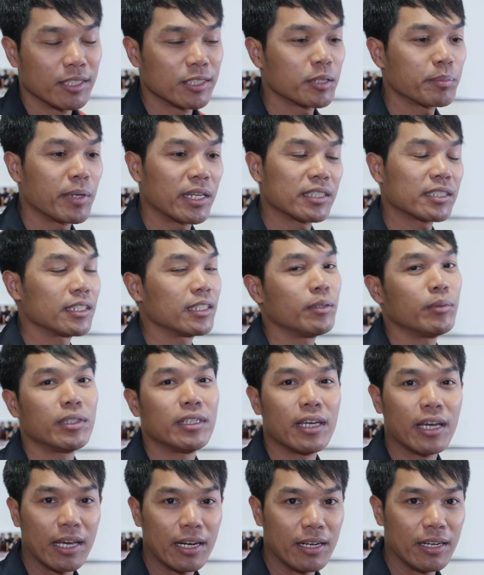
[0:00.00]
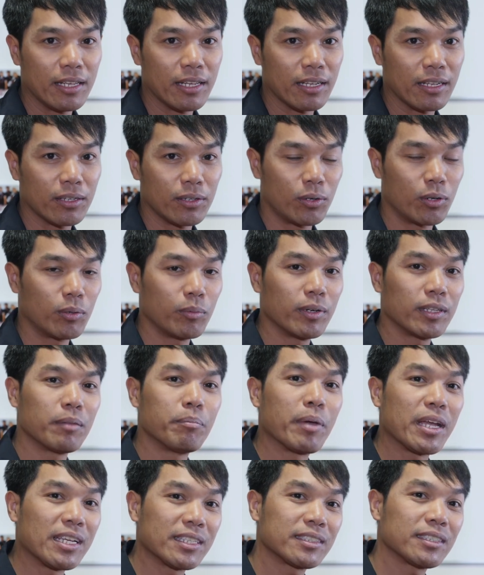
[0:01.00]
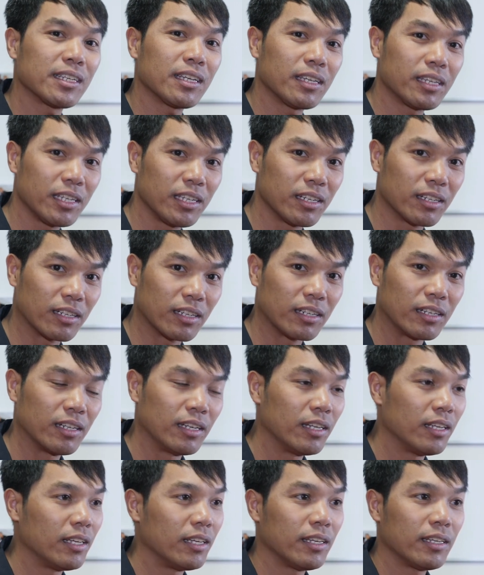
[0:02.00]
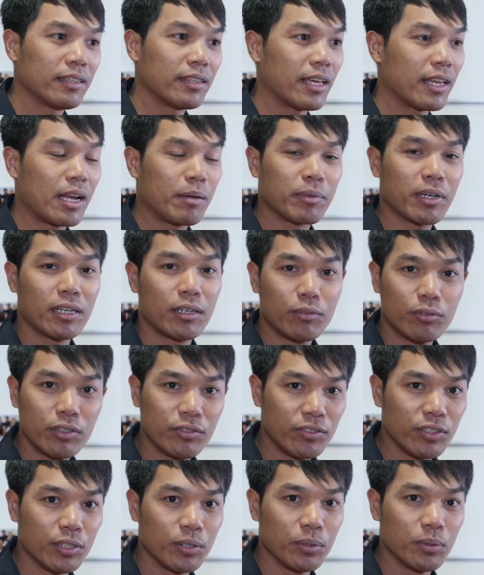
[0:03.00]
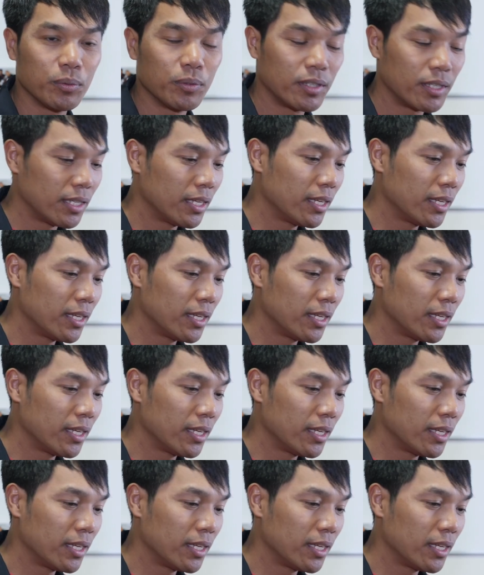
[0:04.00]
especially with editing or with basic gear that I'm going to review,